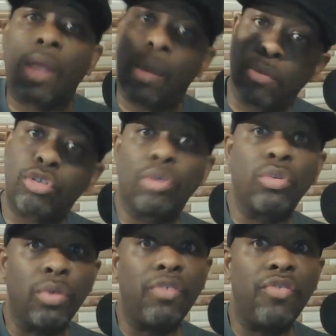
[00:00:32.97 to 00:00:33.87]
Now, I'm going to show
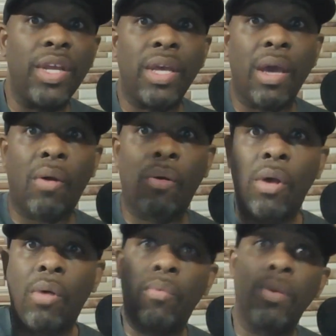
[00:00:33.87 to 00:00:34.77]
you this video.
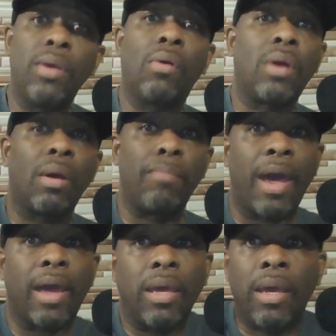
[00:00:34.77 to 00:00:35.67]
We're going to come
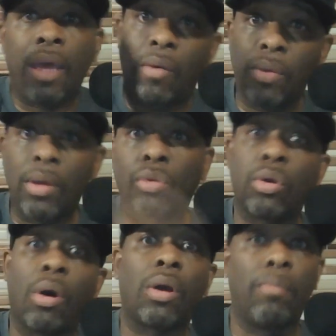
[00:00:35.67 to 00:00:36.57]
back and we're going to
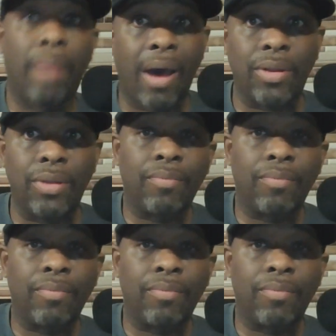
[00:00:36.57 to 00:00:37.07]
talk about it.